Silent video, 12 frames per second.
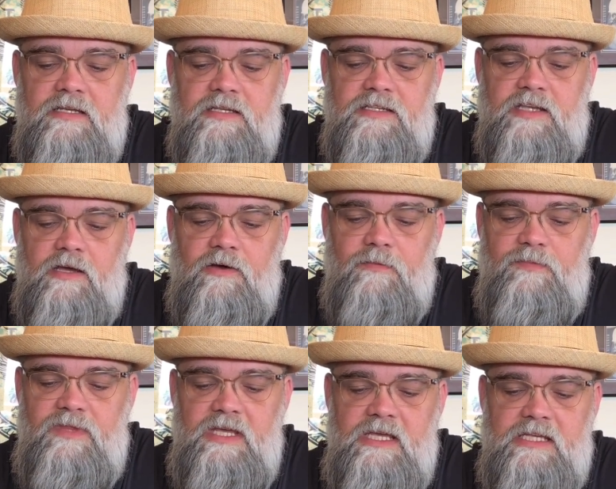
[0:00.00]
So
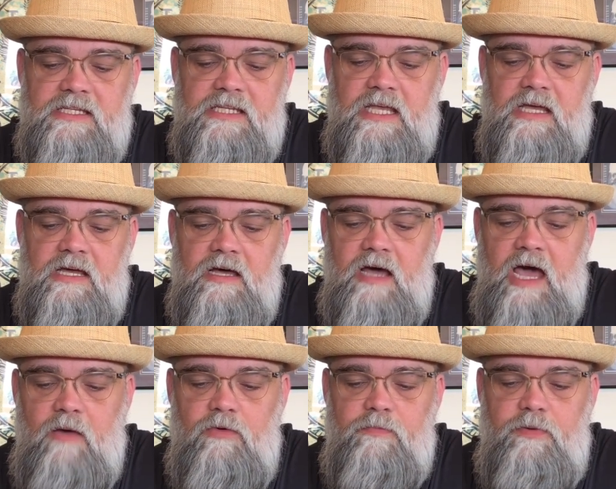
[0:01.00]
this I
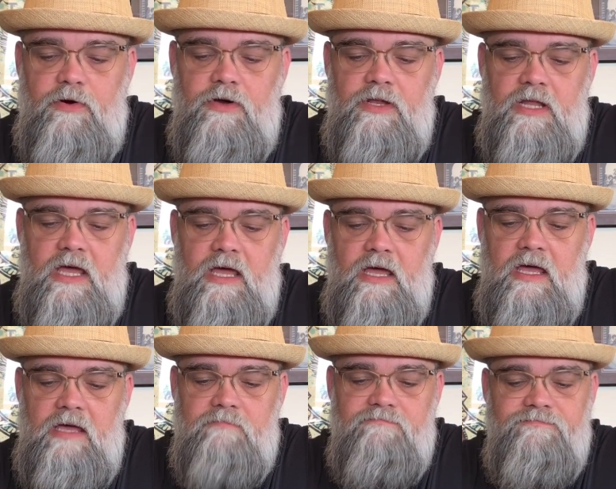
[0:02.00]
would put
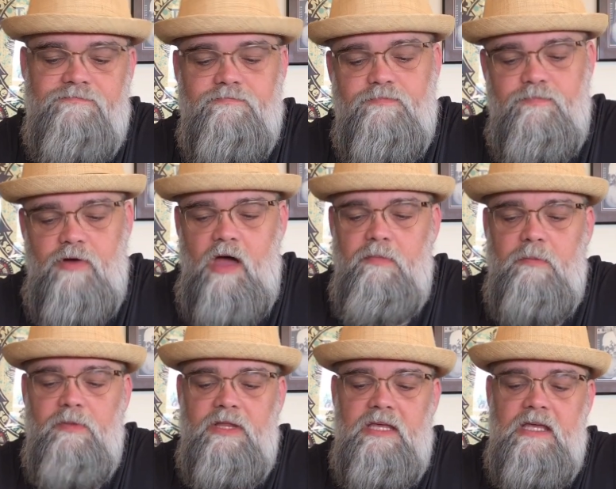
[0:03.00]

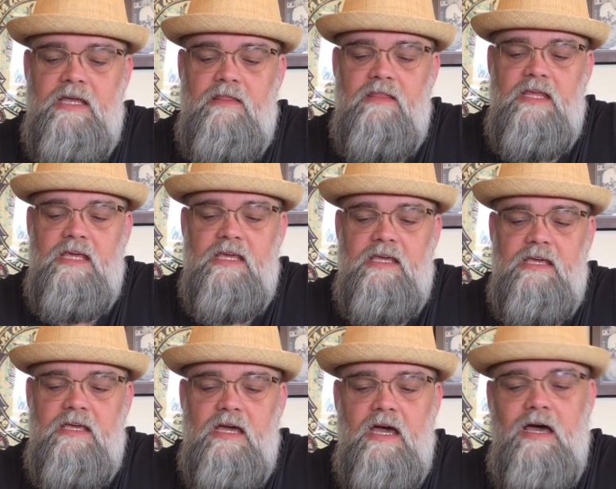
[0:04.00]
probably in
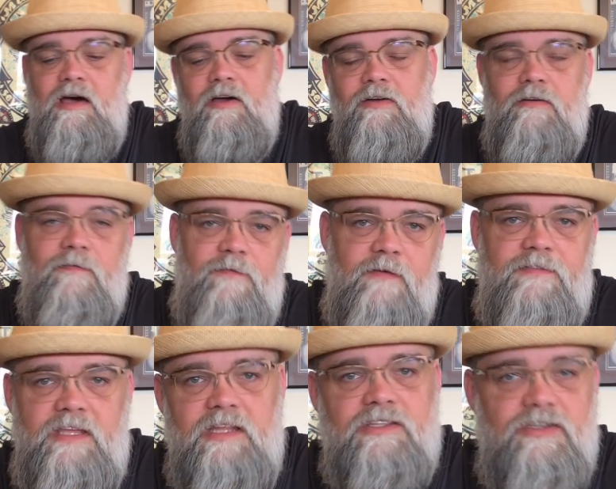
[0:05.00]
the
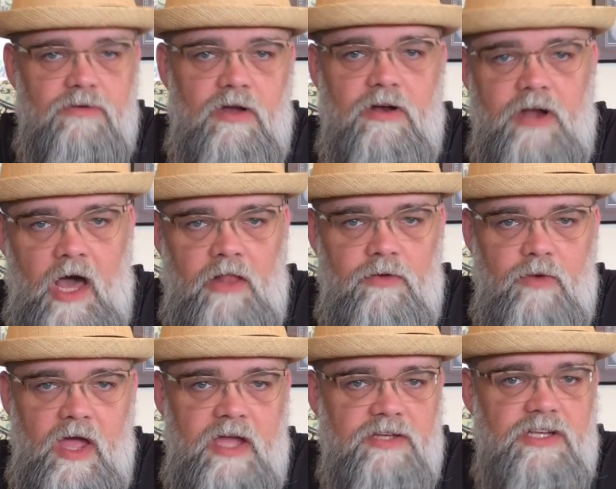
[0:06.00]
$150 to $200
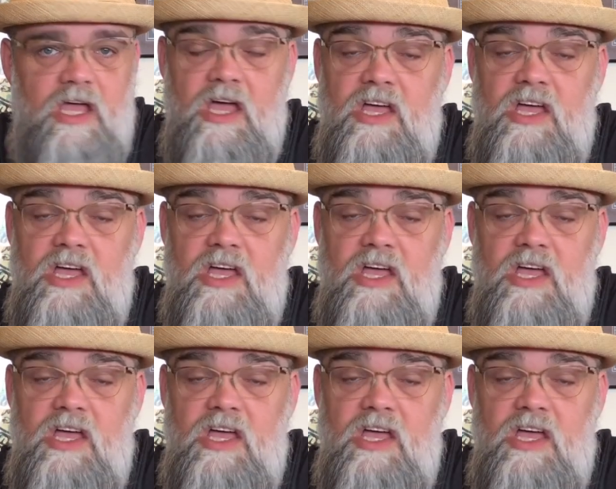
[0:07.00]
range.